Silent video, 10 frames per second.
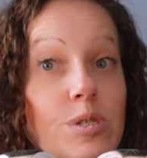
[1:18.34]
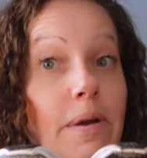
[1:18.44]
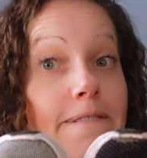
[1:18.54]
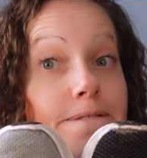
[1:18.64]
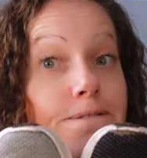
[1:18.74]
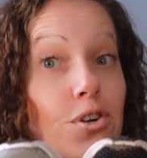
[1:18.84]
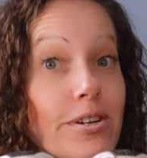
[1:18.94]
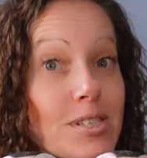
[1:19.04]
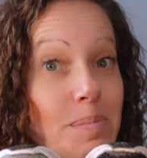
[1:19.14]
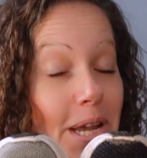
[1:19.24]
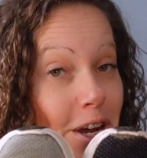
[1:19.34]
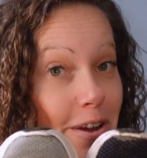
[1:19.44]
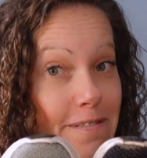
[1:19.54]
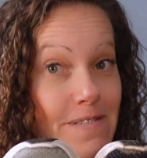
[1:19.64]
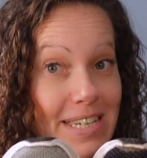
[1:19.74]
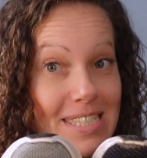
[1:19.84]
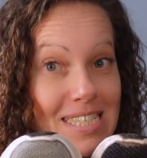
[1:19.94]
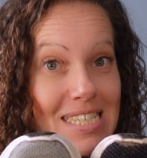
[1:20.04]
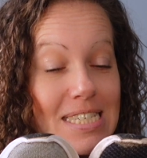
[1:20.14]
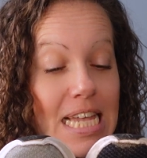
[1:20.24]
was my first pair of
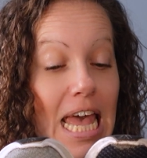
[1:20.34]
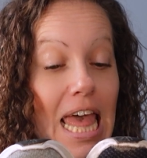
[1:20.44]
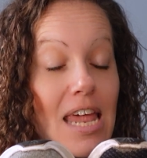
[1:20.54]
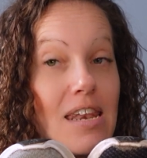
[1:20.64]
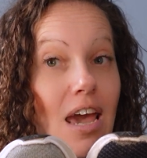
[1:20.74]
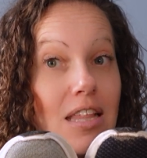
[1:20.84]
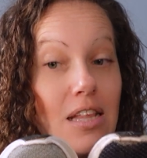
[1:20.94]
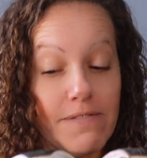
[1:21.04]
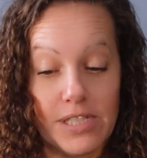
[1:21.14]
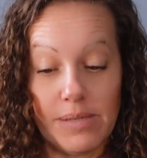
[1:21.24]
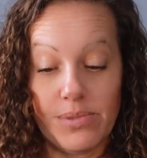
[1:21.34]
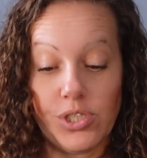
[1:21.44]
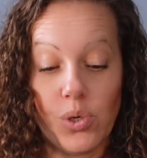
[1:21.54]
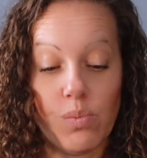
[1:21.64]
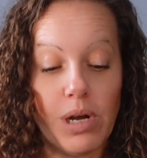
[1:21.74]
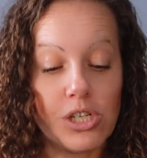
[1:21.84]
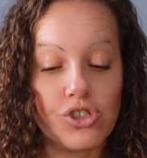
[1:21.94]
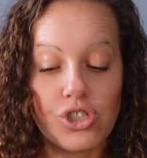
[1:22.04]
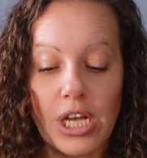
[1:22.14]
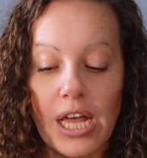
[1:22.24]
Vessis and I loved them so
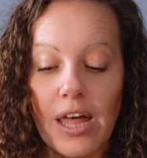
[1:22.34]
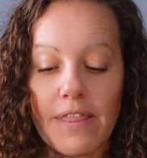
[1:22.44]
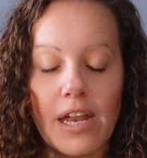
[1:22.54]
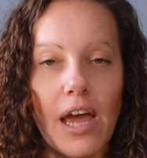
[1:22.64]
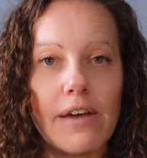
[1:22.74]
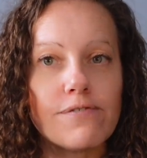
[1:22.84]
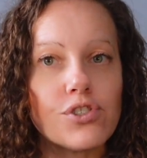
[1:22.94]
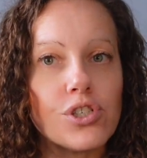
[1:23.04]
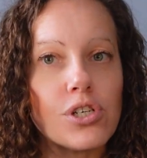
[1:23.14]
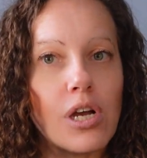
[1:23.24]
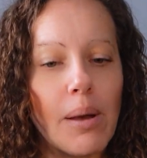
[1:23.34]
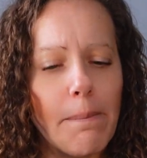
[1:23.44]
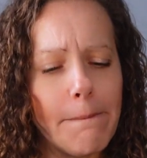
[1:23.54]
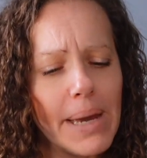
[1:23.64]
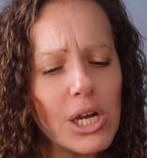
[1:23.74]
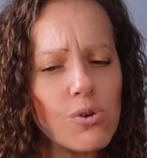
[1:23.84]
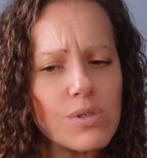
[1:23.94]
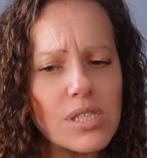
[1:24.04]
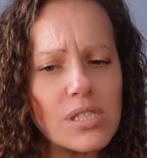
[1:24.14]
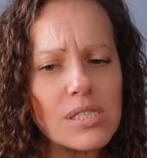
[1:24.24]
much that after
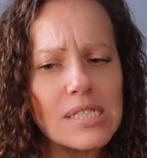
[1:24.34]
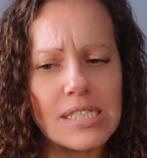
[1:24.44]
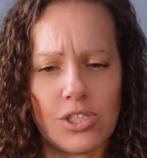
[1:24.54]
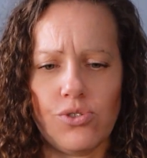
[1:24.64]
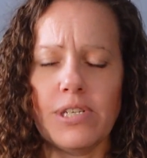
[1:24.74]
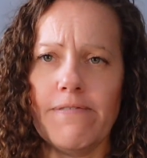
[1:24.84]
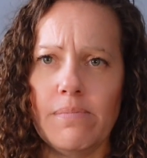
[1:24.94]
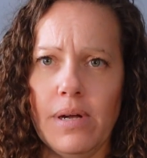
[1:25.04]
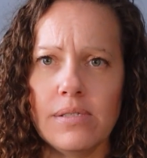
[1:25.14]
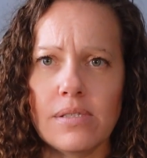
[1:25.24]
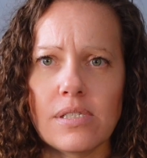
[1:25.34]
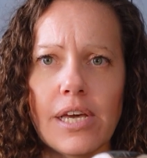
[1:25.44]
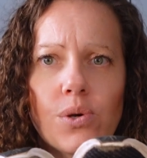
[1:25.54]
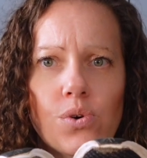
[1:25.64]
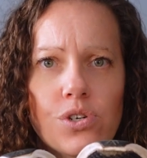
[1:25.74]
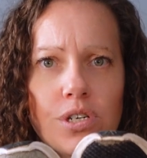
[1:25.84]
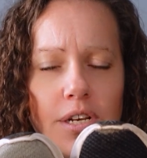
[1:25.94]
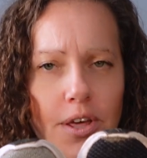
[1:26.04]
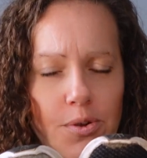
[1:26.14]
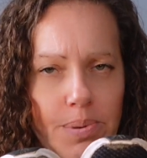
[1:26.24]
about 6 or 7 months, I ordered
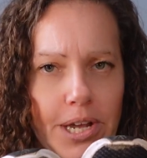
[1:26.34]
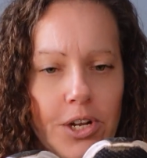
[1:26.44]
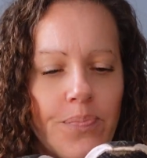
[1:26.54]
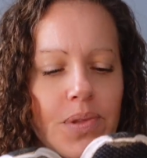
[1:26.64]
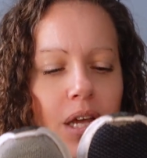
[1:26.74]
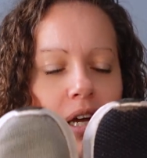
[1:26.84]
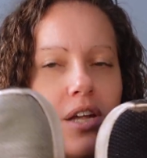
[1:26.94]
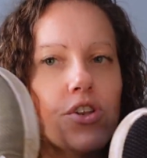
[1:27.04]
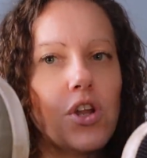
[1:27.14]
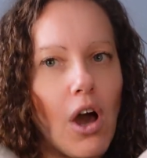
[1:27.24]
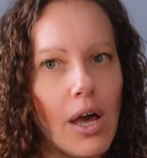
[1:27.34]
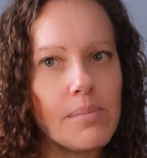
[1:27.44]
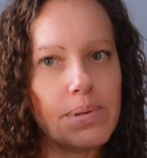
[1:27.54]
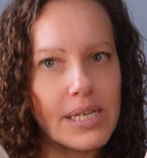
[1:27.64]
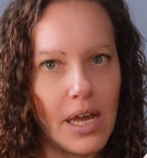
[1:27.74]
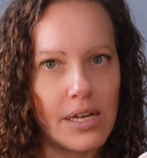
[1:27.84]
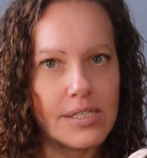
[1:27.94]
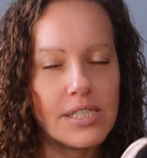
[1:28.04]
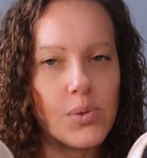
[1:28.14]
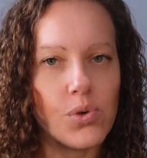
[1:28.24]
another pair. Not
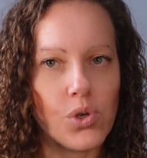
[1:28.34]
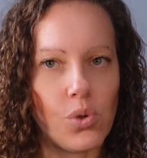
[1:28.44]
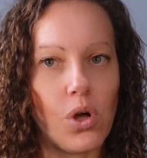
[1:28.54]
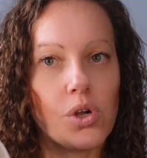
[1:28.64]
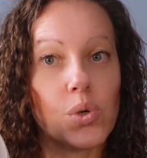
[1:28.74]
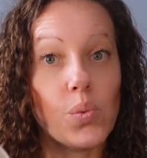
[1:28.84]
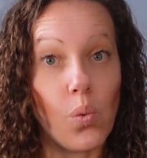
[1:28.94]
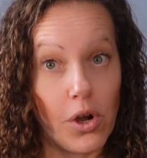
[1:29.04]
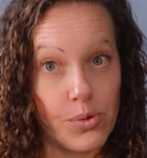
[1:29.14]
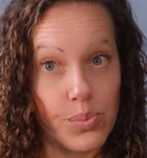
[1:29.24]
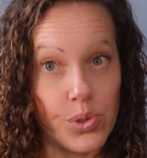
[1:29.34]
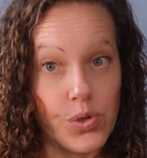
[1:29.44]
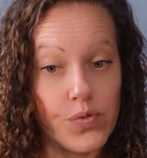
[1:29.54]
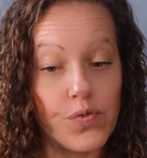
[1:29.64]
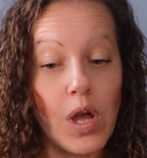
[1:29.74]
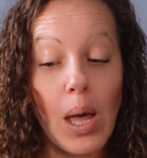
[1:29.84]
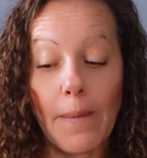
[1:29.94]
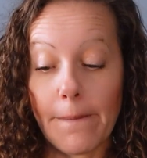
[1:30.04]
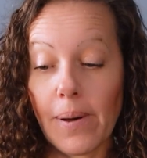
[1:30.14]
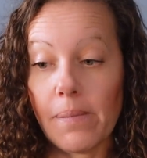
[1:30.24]
because they were no longer waterproof,
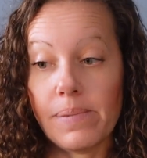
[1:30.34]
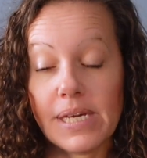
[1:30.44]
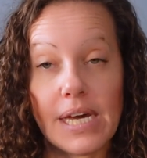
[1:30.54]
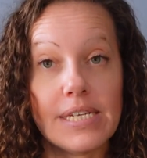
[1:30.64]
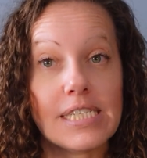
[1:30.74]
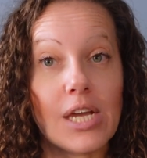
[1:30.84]
but because